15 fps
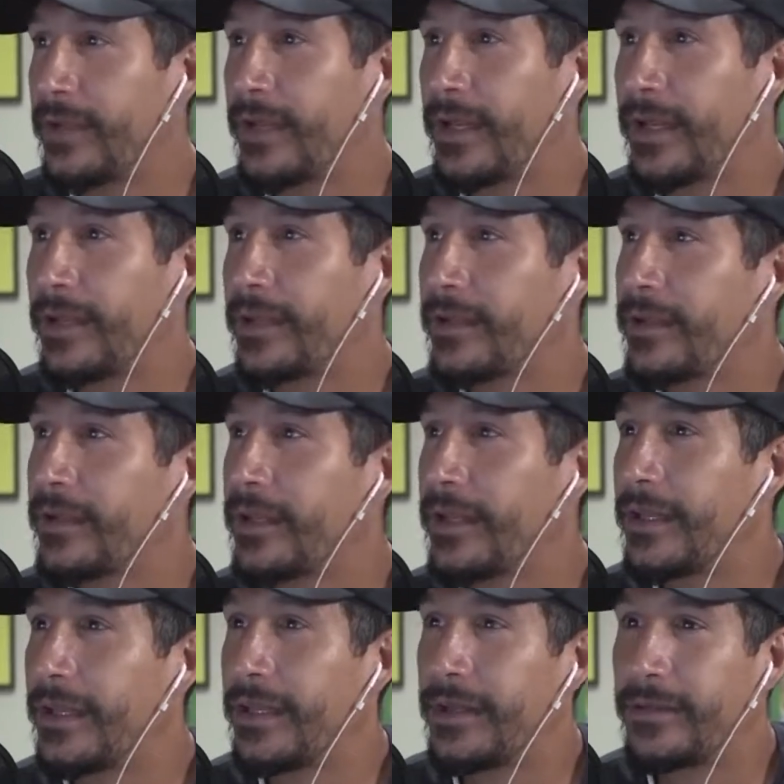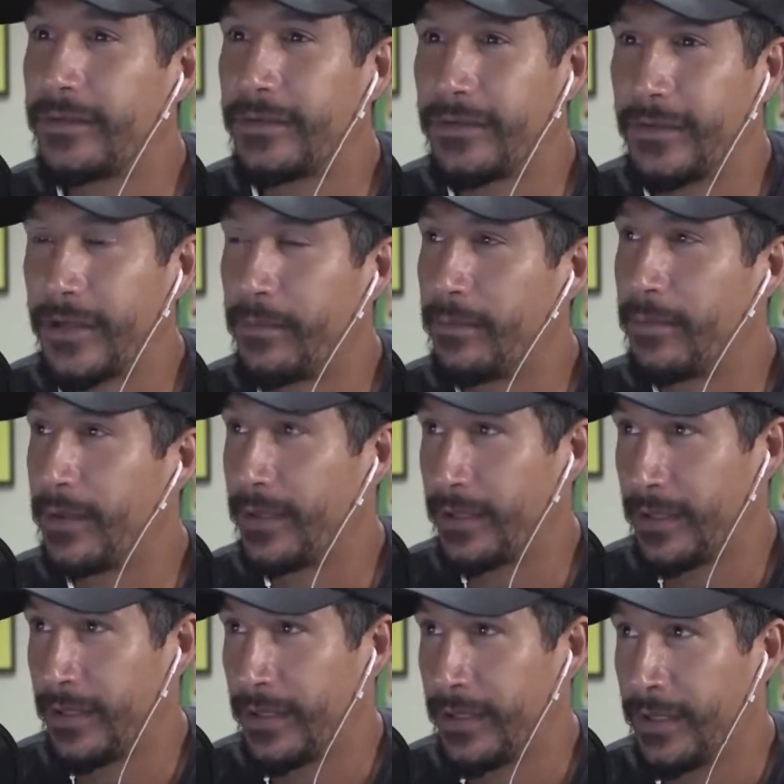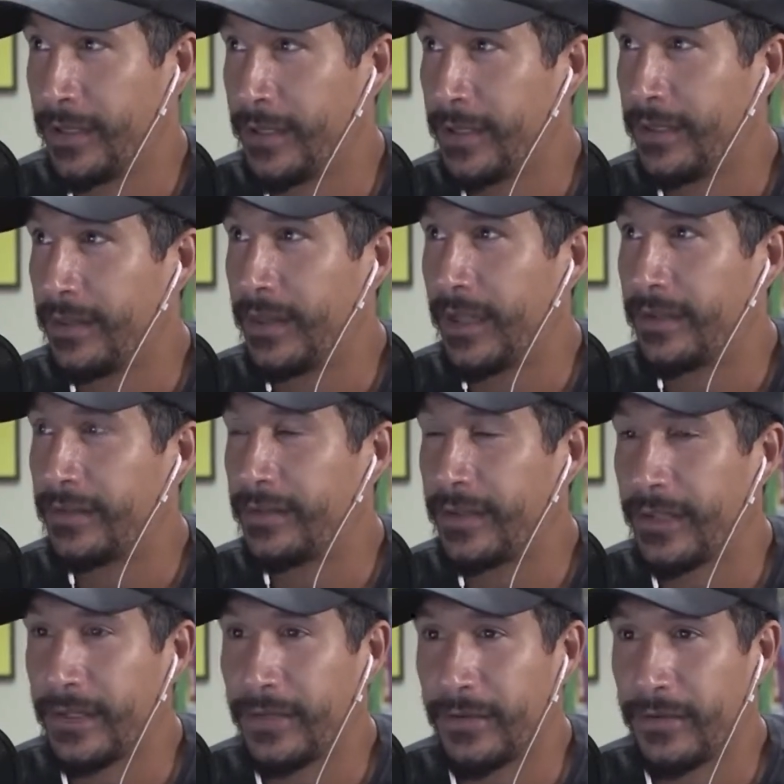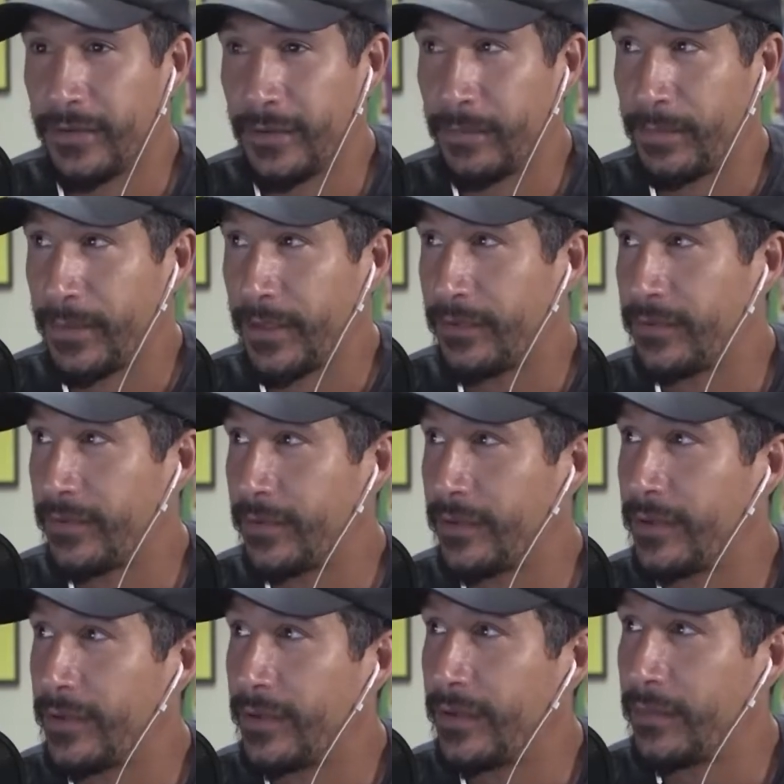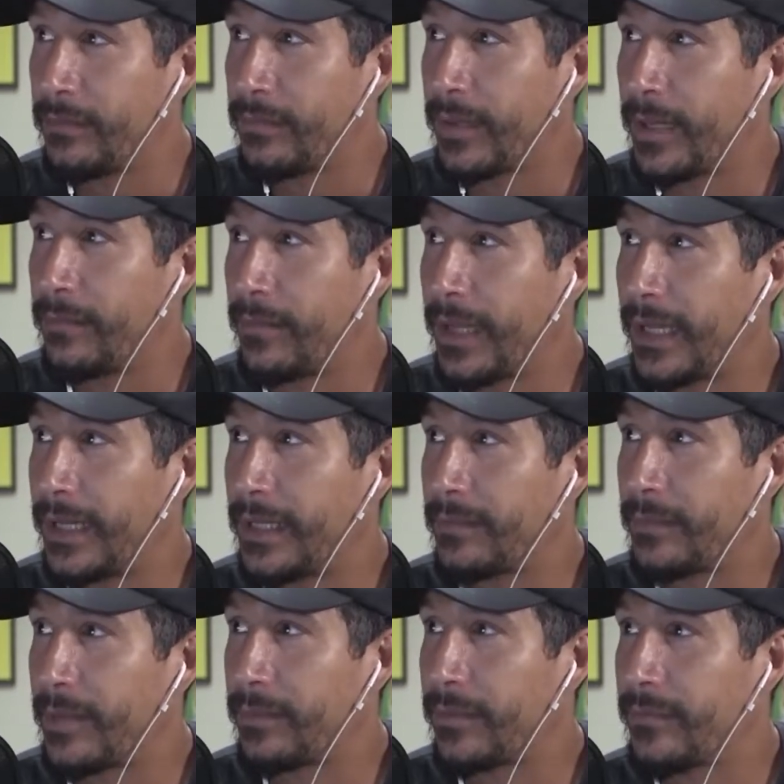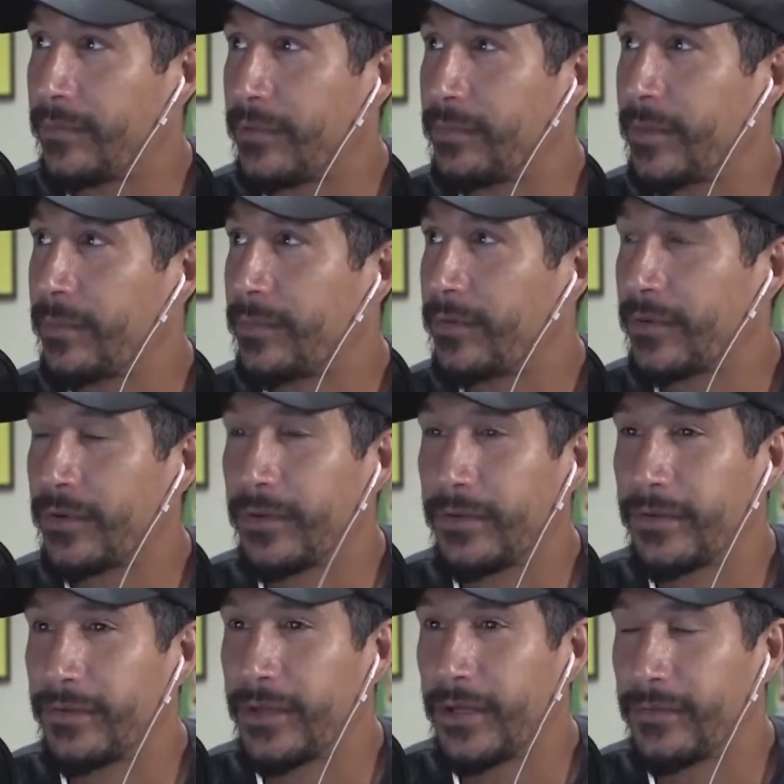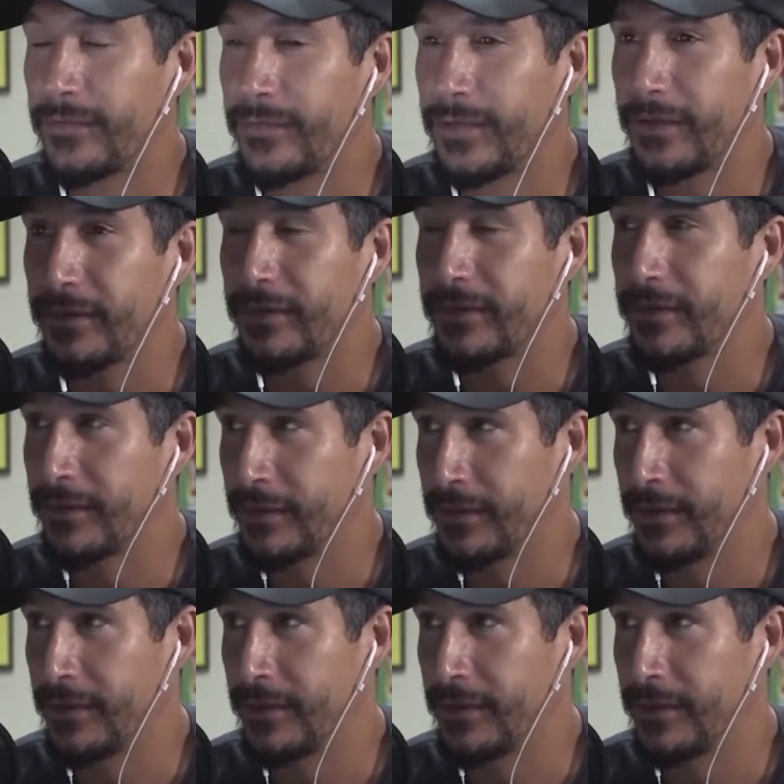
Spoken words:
And I clicked the link, and it's a book that's in early production by Manning, my previous publisher, called Soft Skills.